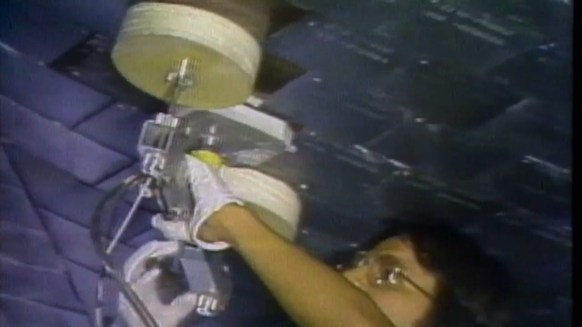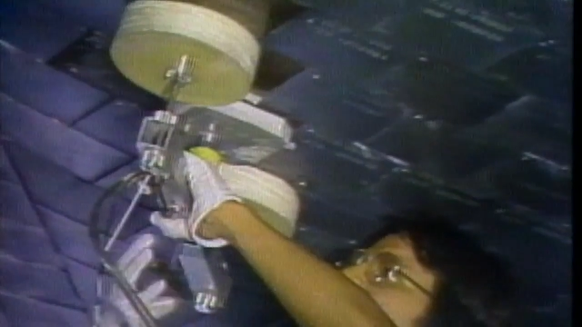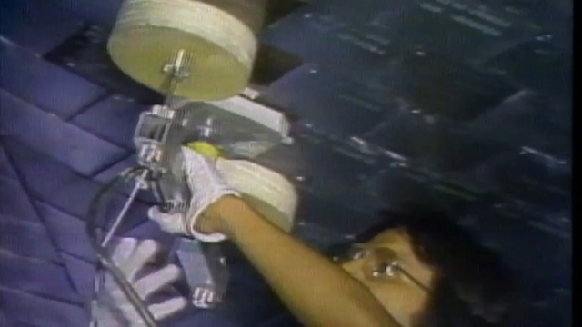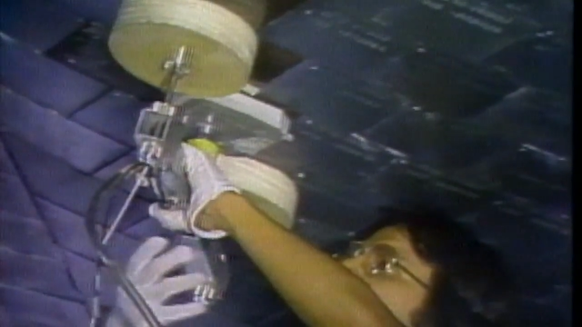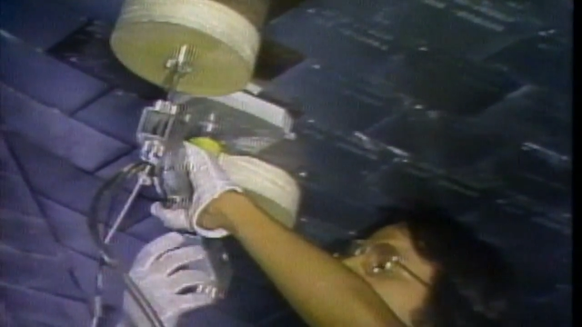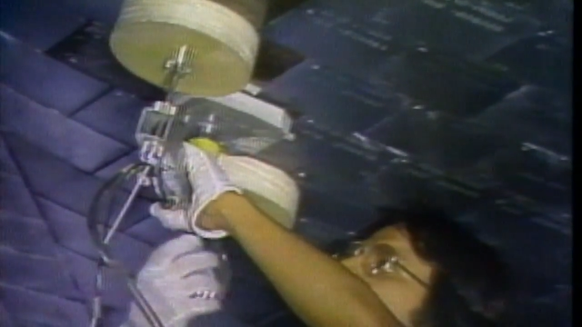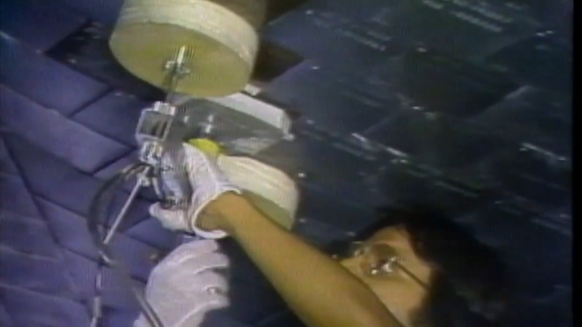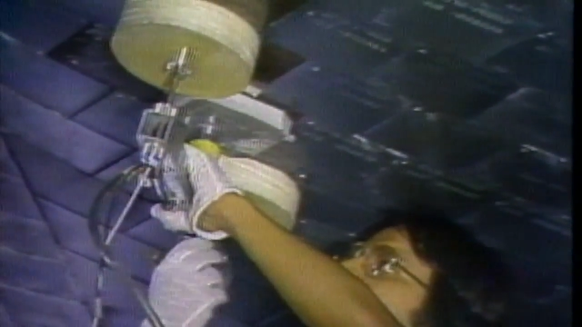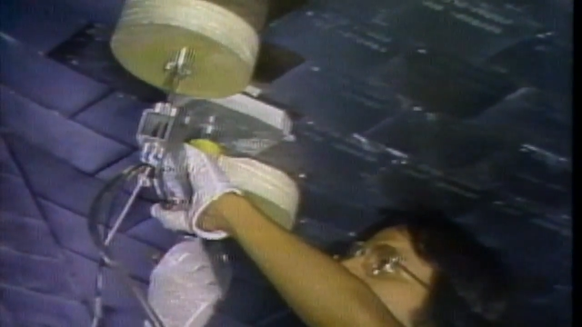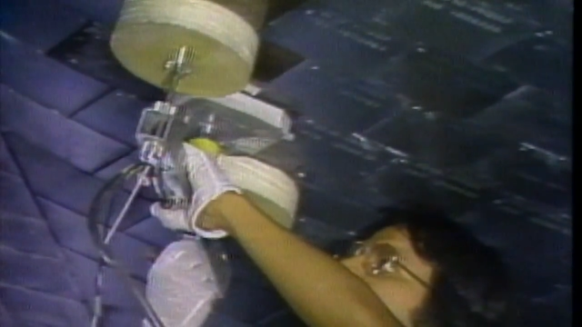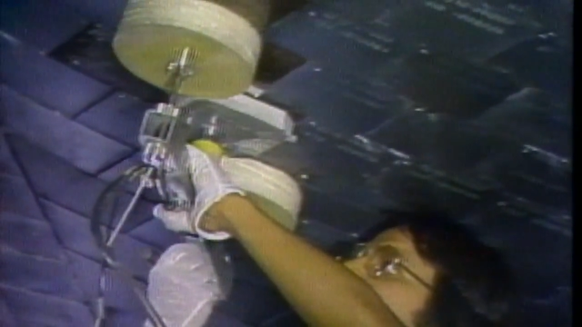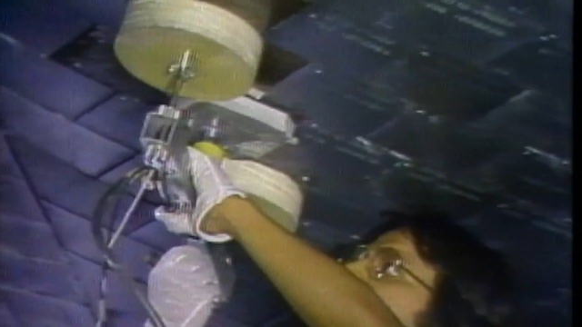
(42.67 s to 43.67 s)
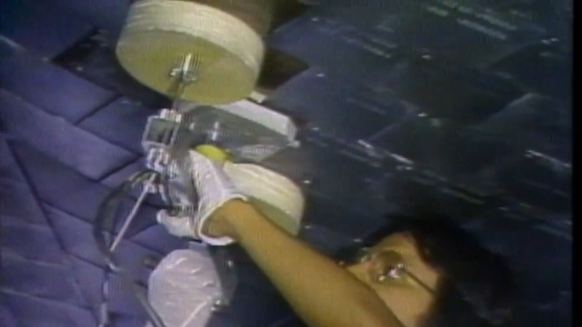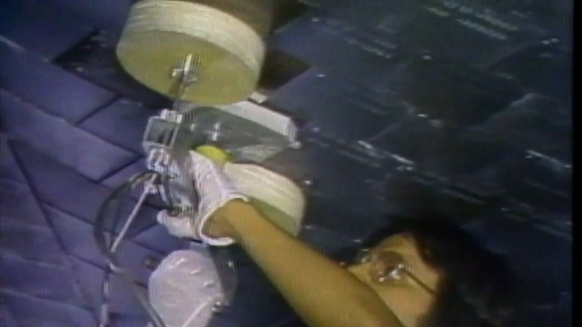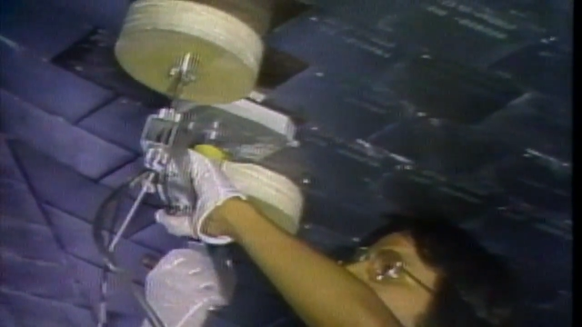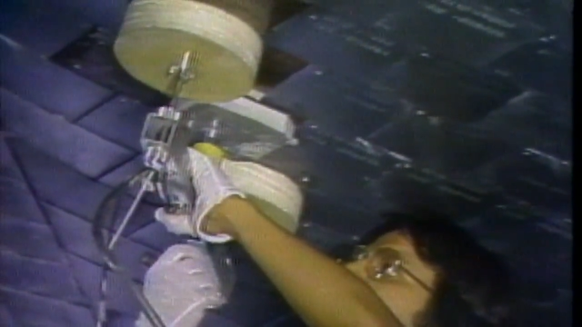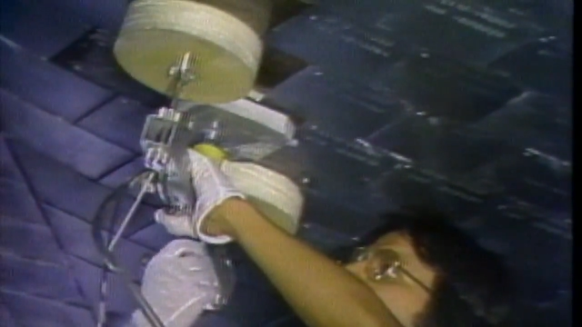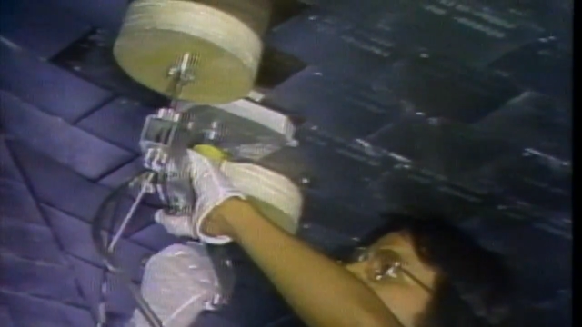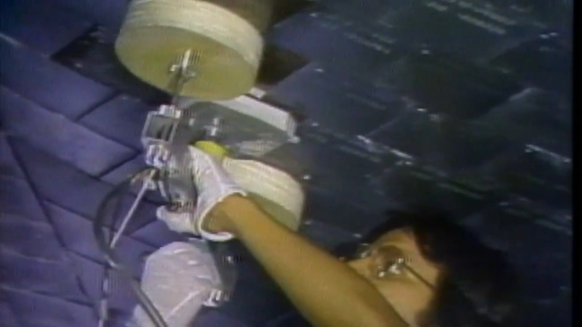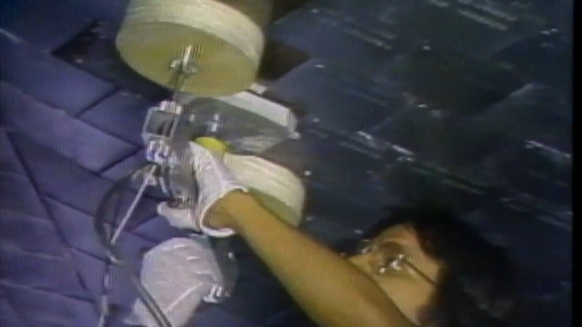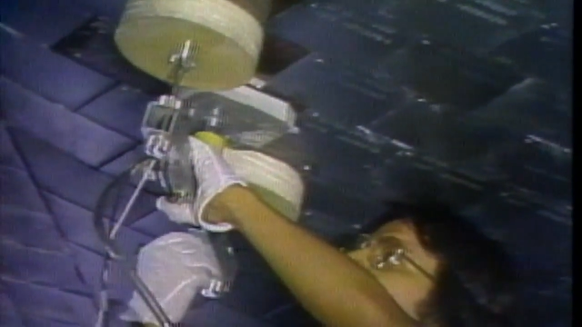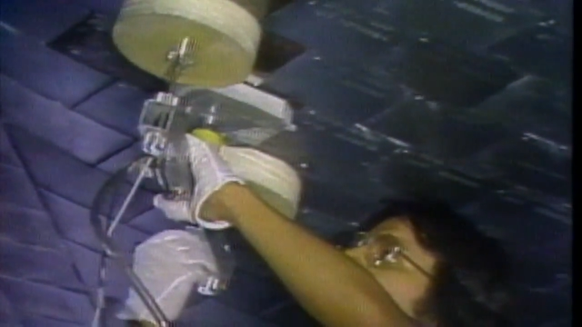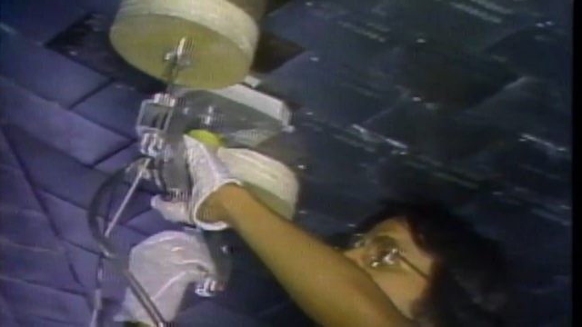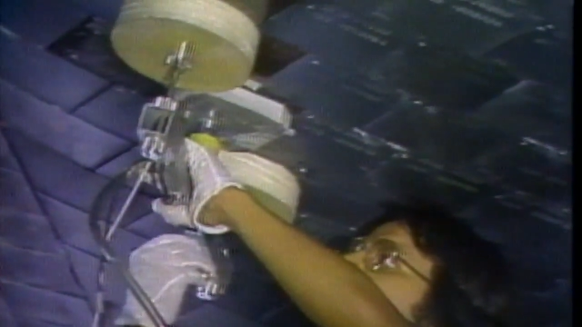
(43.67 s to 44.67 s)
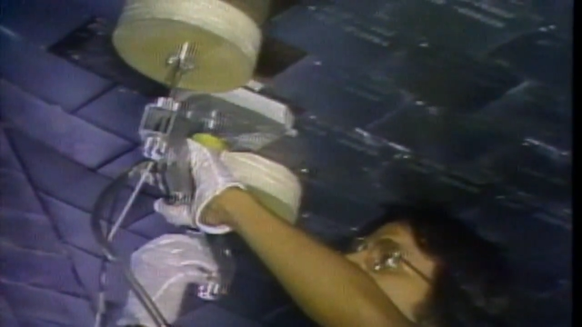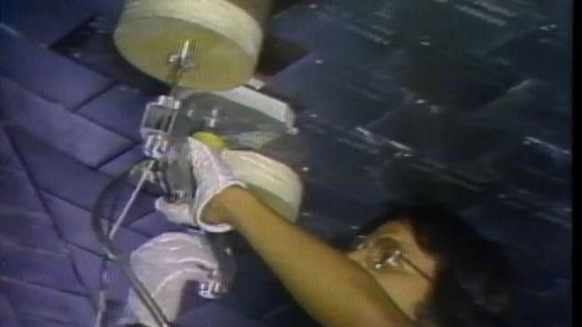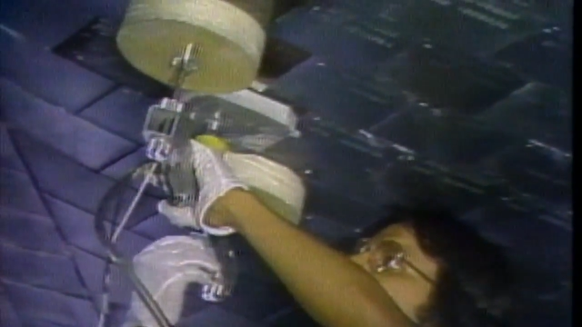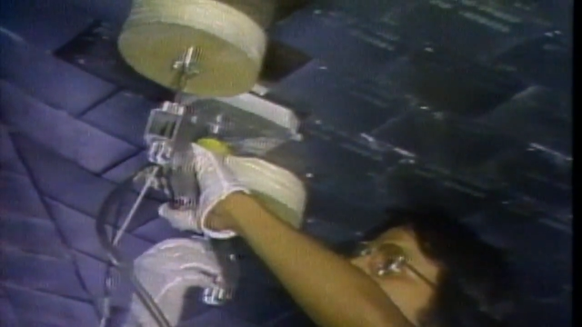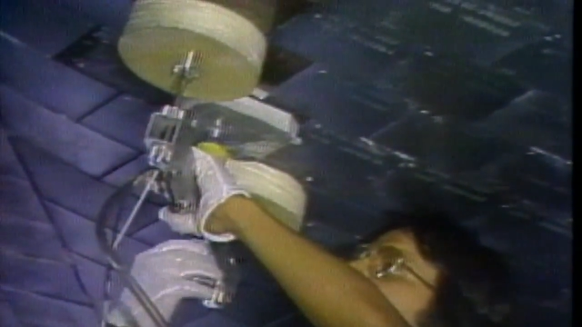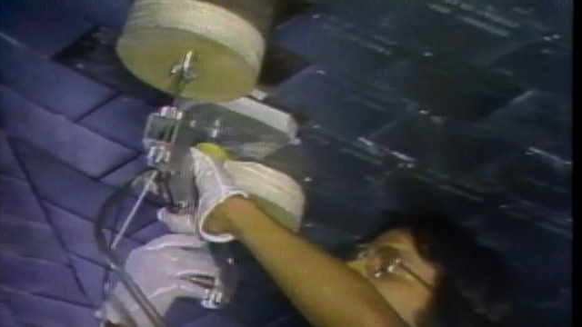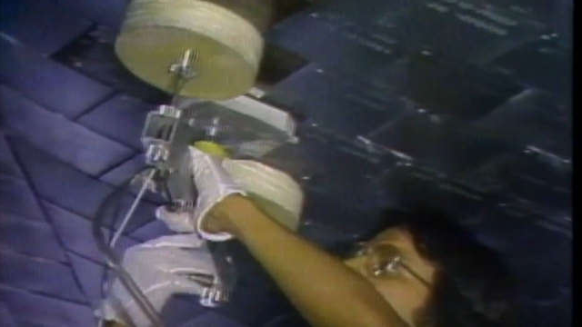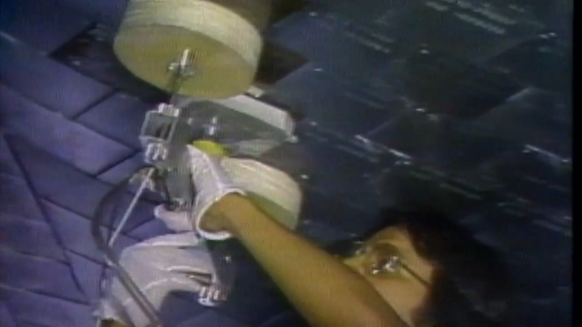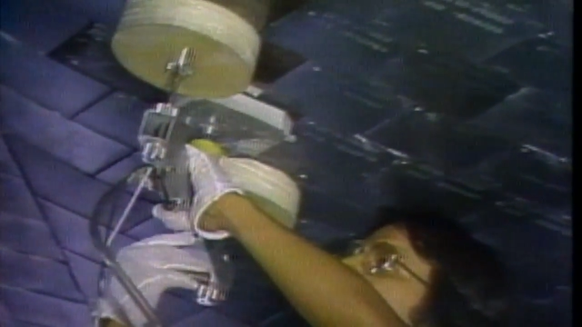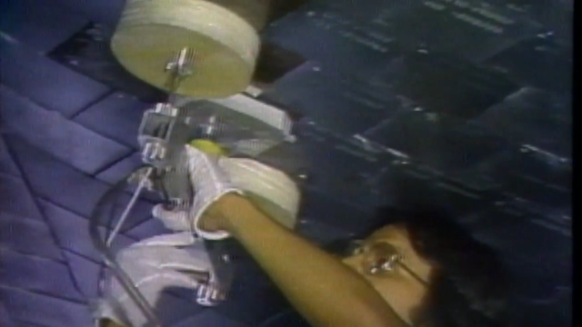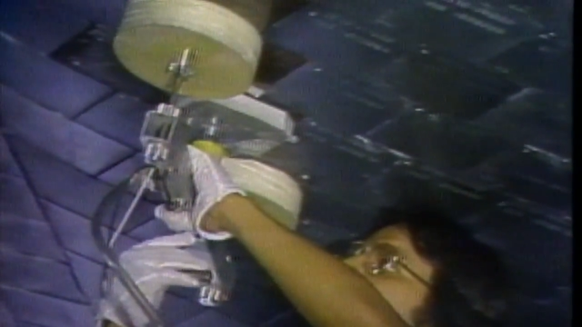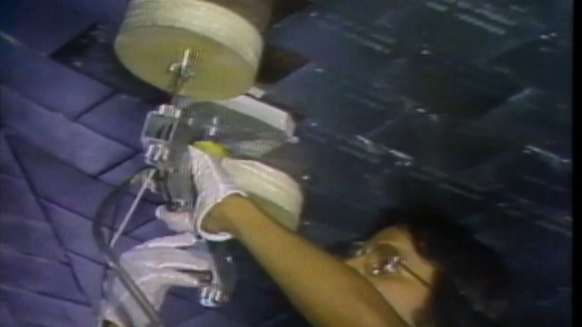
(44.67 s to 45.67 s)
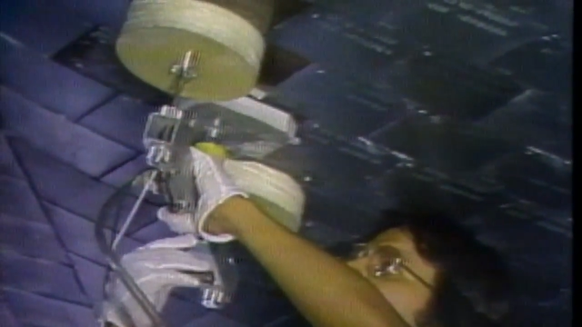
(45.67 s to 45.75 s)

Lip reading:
(no speaker visible)